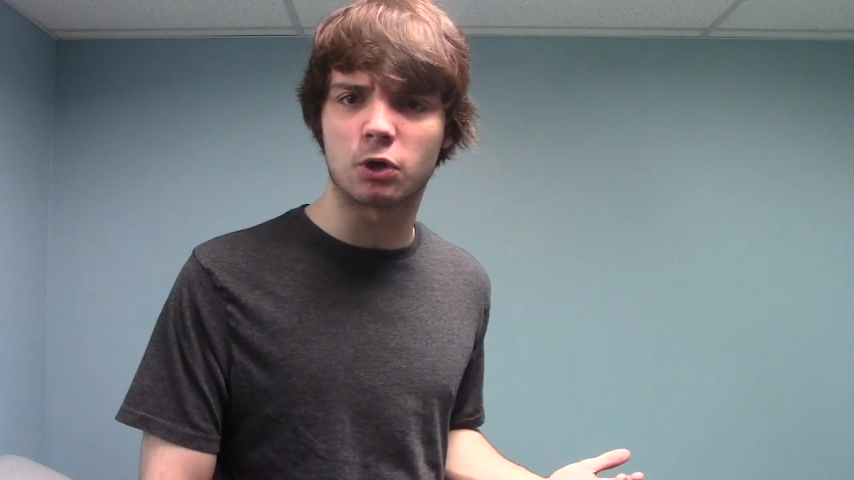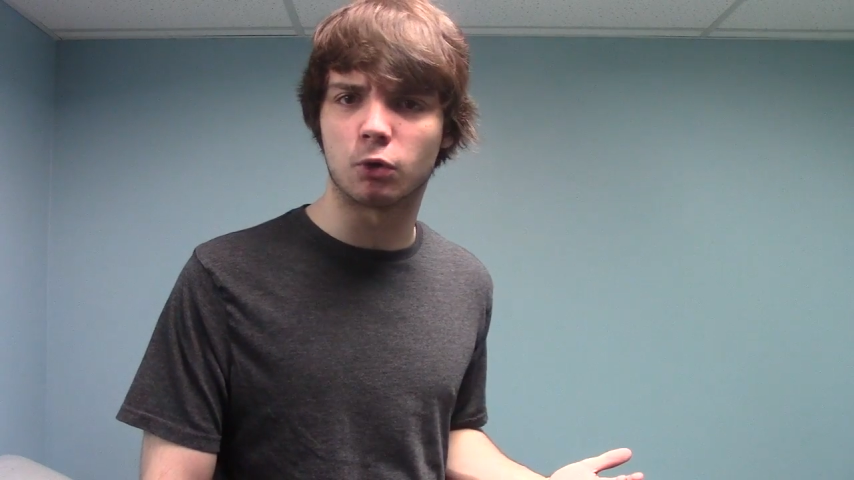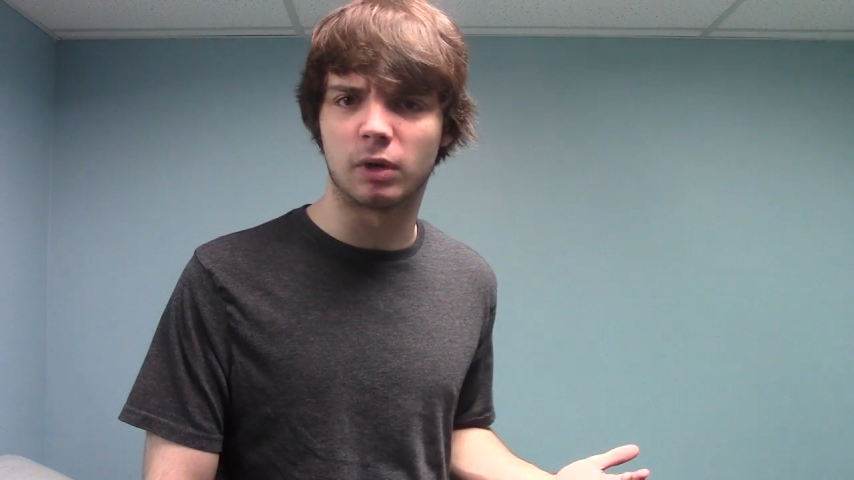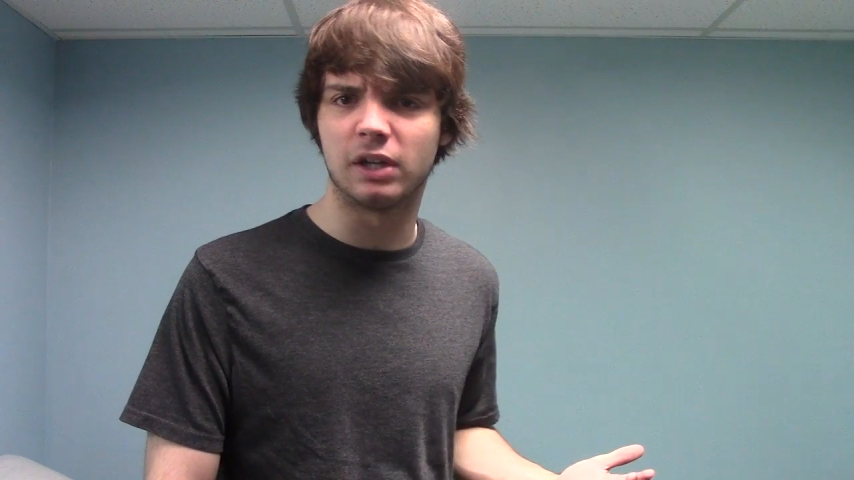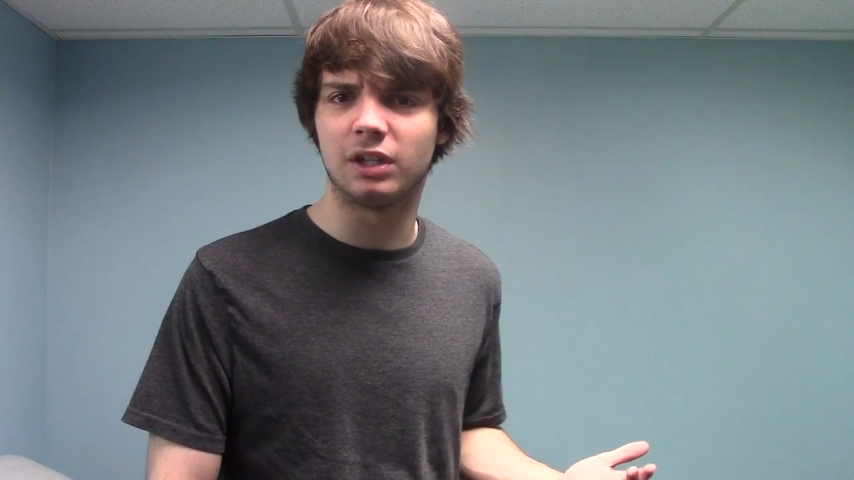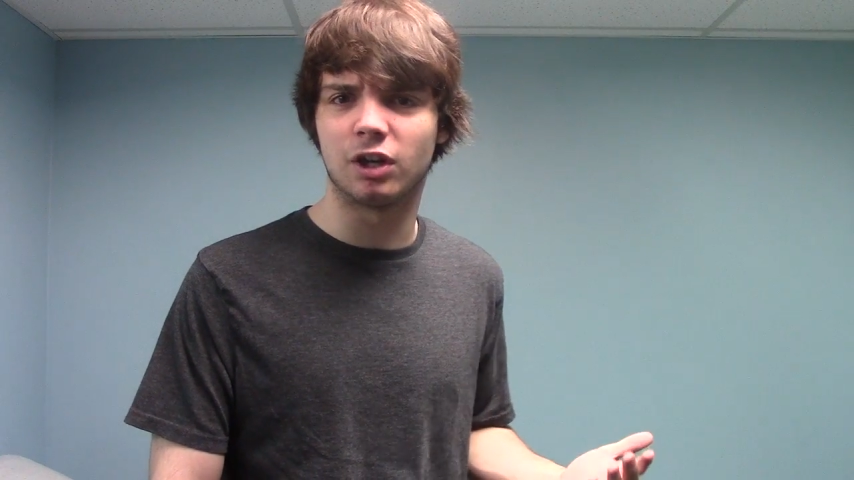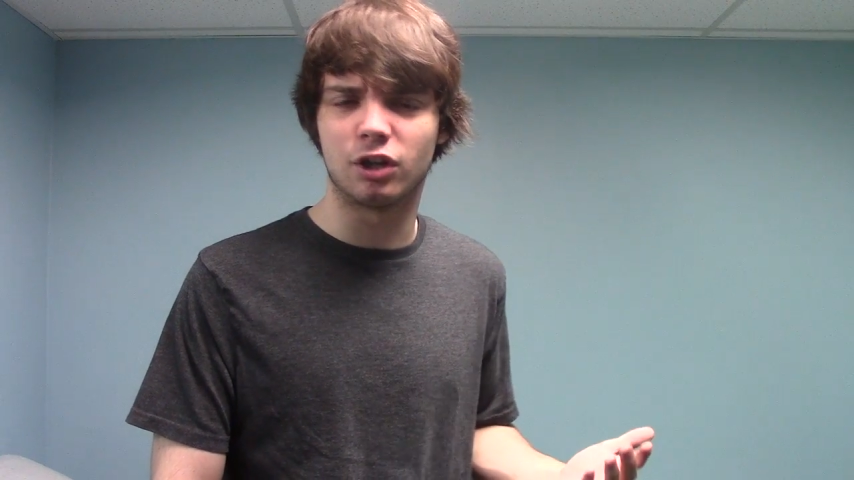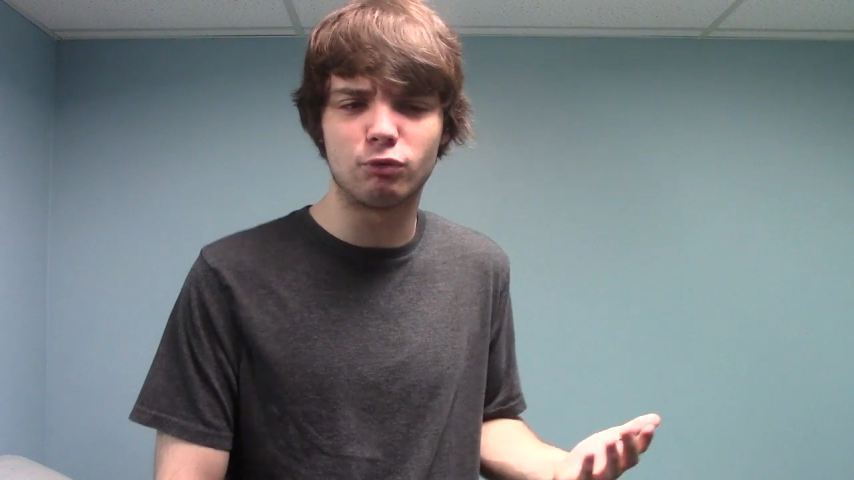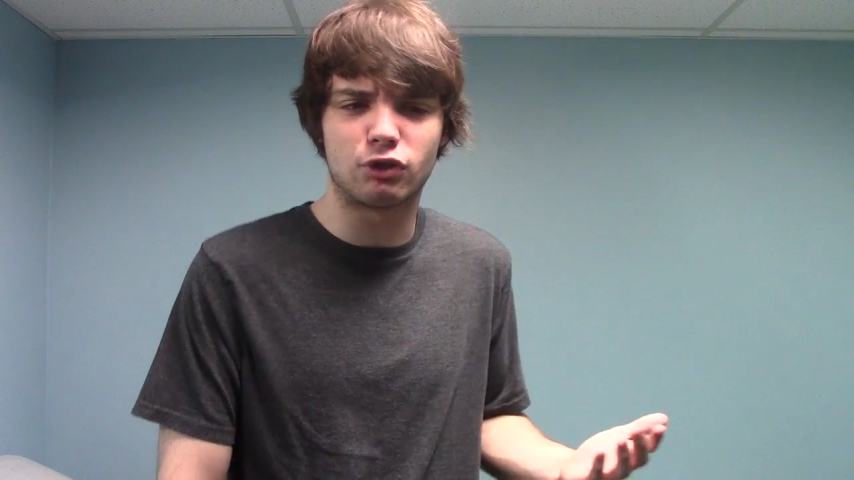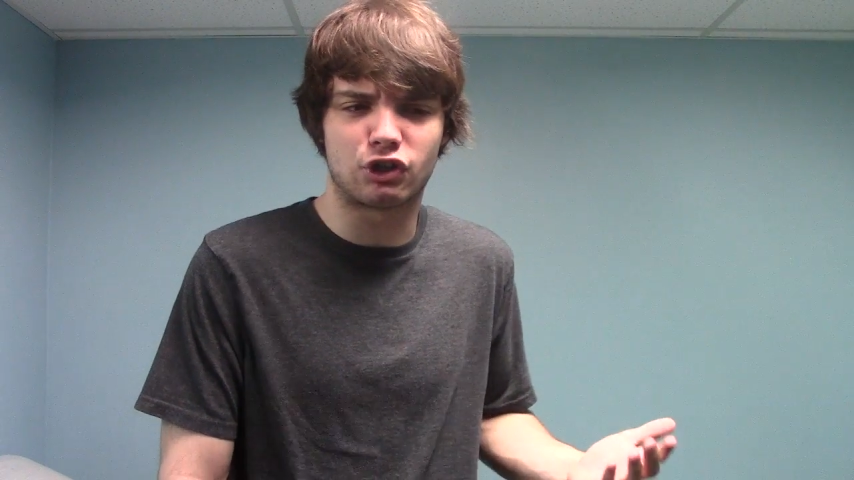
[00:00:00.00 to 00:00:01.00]
gorilla. Are
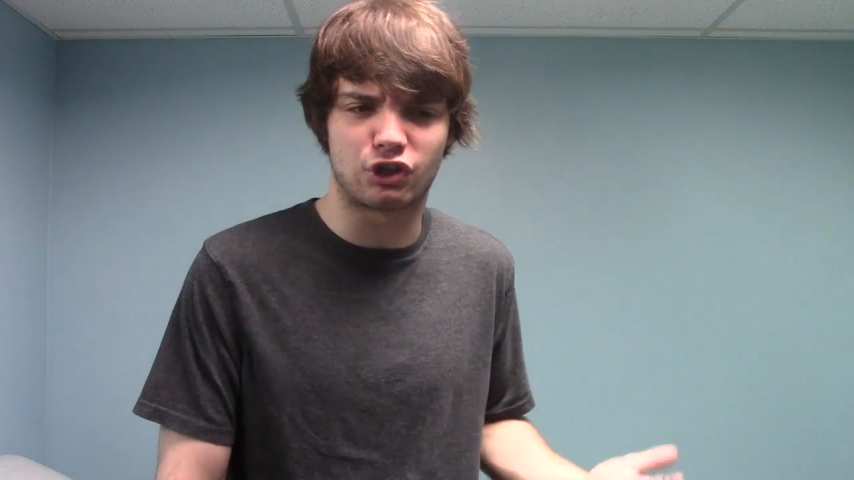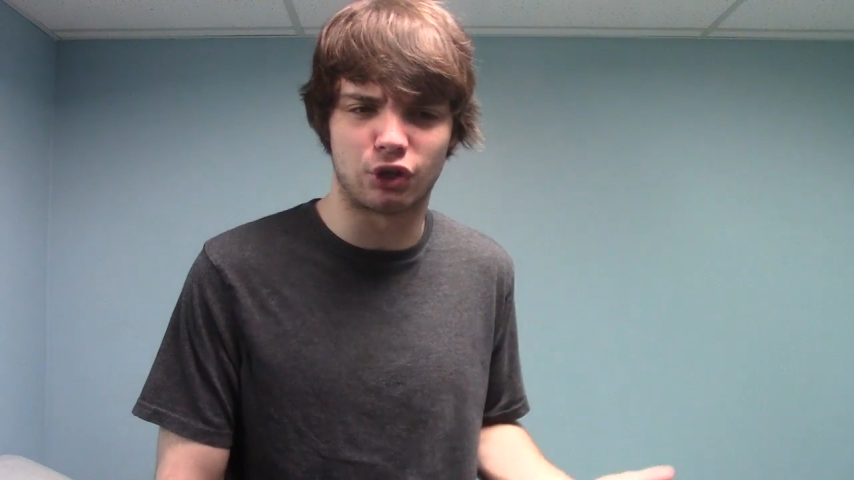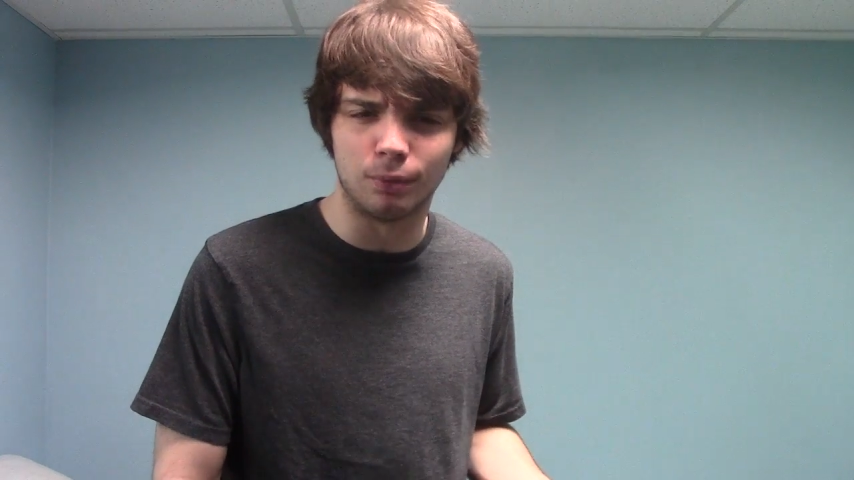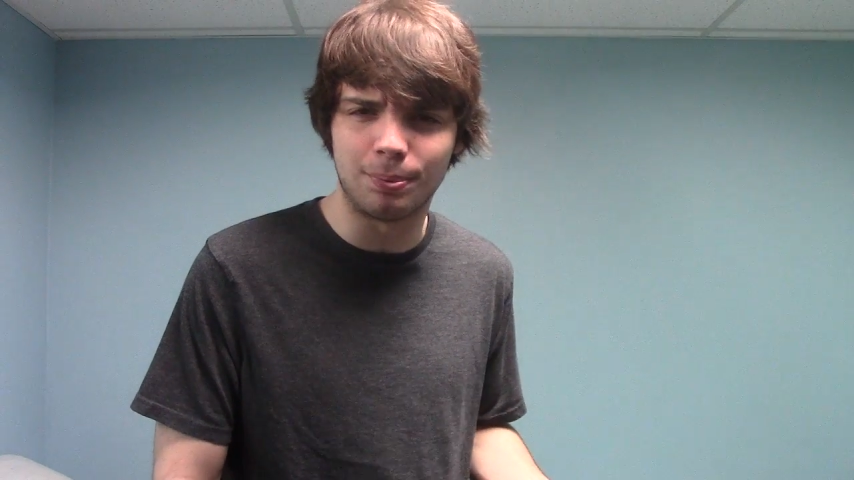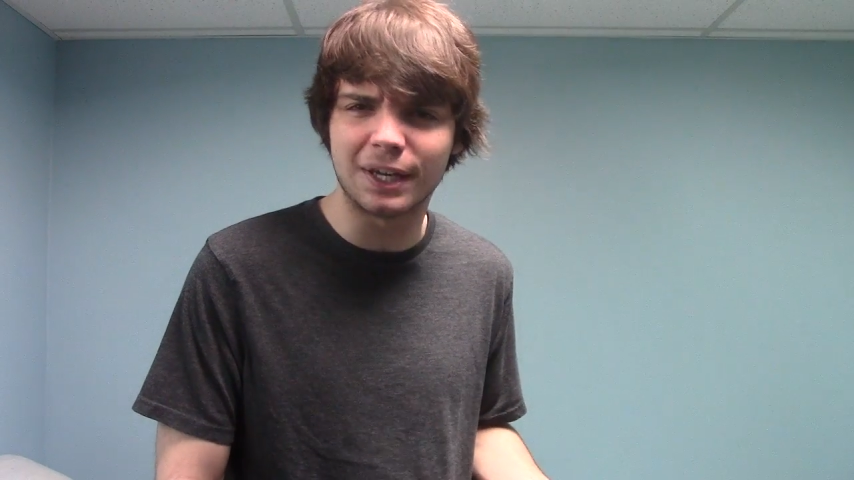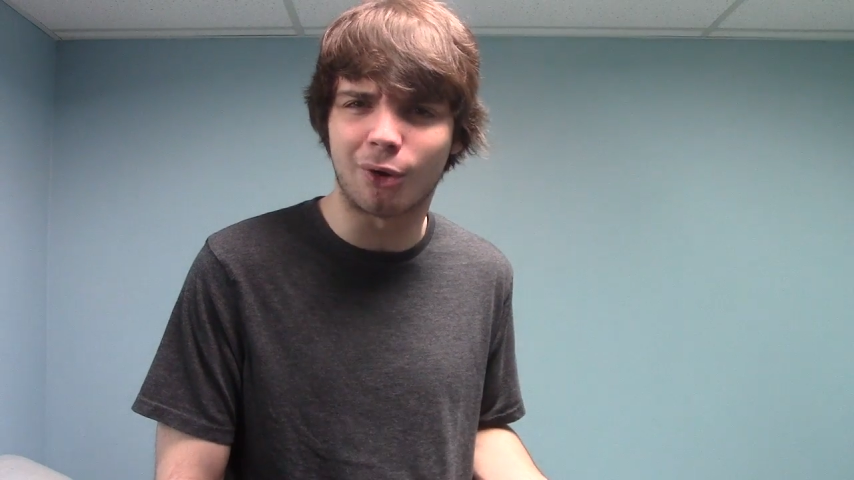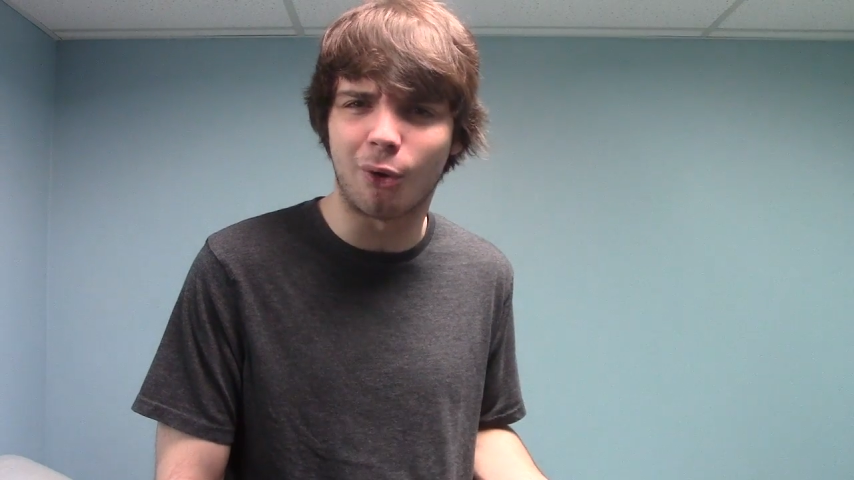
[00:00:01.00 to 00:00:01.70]
you stupid?